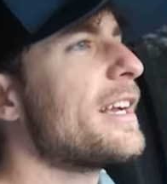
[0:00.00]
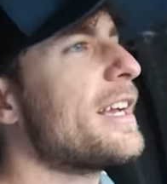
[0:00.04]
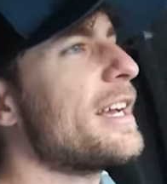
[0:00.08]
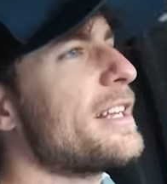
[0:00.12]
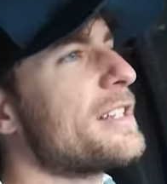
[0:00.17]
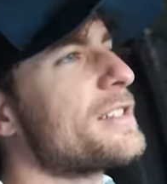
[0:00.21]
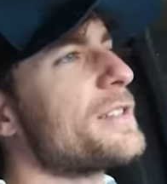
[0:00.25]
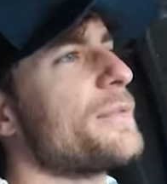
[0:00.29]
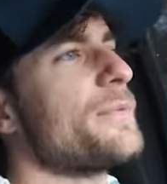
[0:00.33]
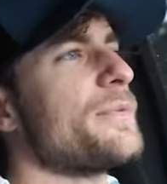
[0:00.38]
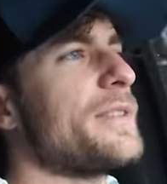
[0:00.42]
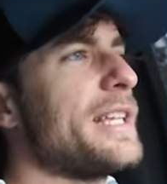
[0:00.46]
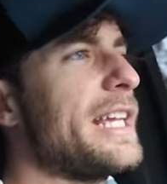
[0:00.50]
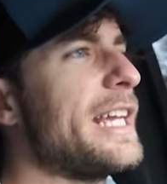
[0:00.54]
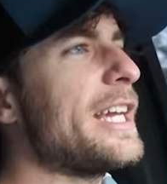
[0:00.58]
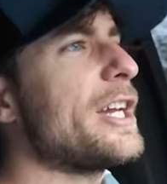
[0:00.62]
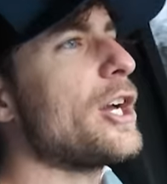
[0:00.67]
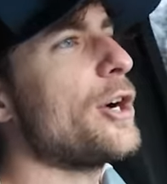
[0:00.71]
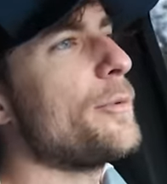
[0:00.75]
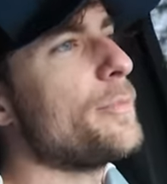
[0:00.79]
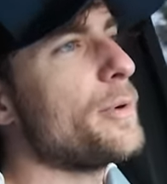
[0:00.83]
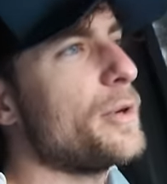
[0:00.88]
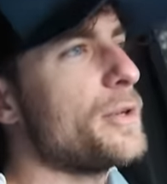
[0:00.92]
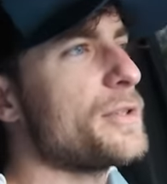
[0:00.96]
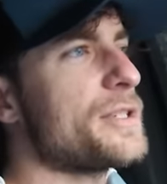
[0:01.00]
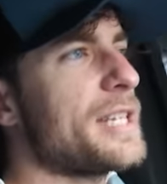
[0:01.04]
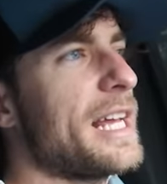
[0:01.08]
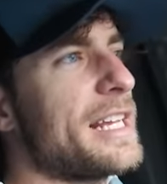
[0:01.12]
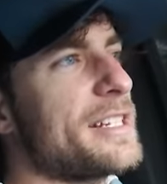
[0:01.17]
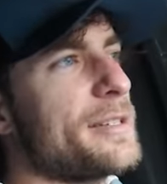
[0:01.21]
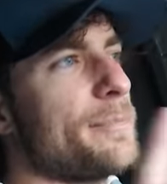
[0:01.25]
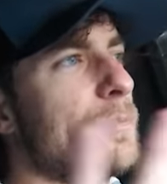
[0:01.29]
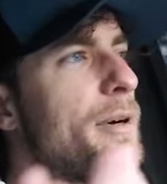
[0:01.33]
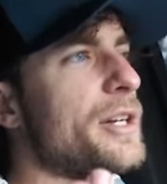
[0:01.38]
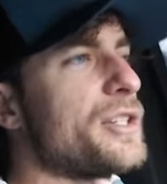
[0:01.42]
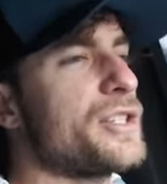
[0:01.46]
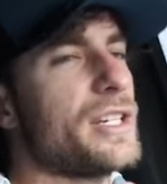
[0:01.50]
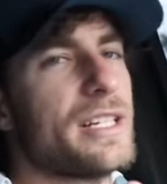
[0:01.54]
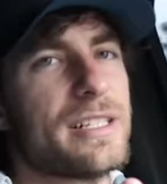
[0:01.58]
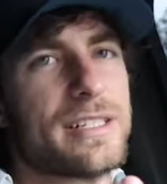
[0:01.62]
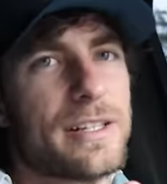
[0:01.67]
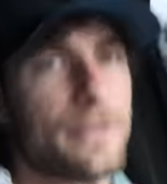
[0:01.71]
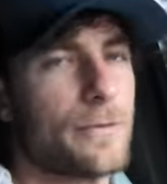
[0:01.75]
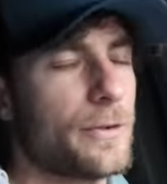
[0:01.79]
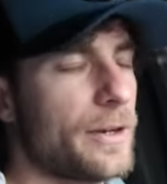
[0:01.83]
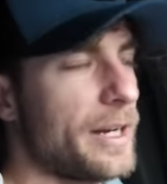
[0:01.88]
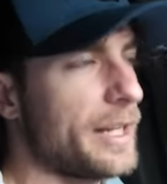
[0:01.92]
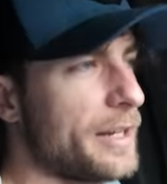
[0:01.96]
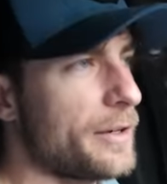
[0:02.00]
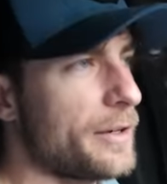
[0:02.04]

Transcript: because the EcoBoost has a bunch of different